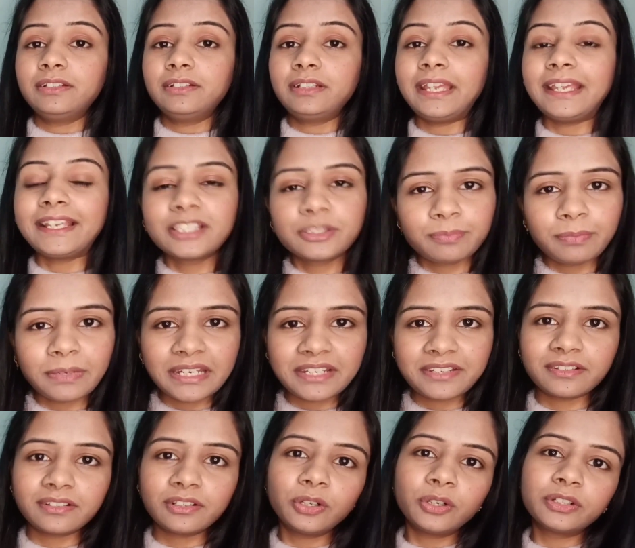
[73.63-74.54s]

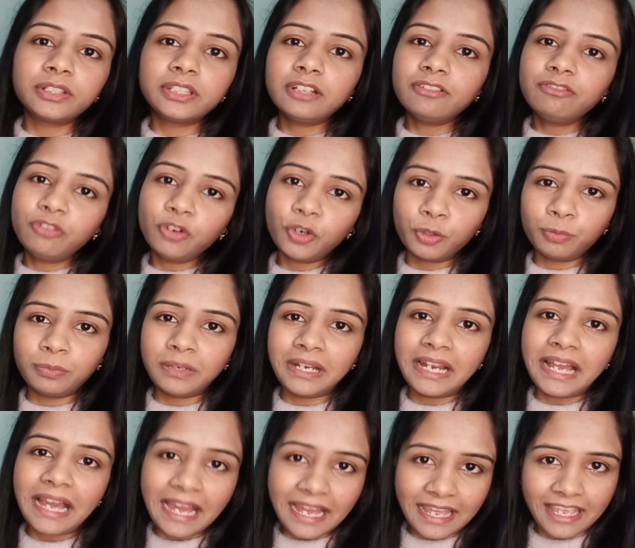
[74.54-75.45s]
expression or the
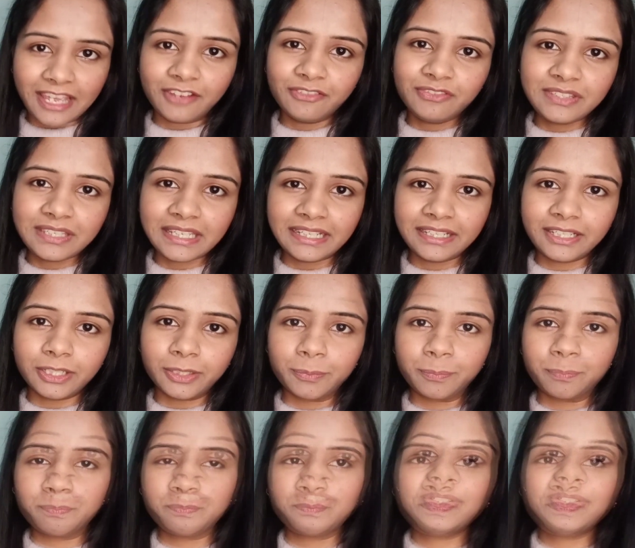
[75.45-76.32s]
formula I have set up.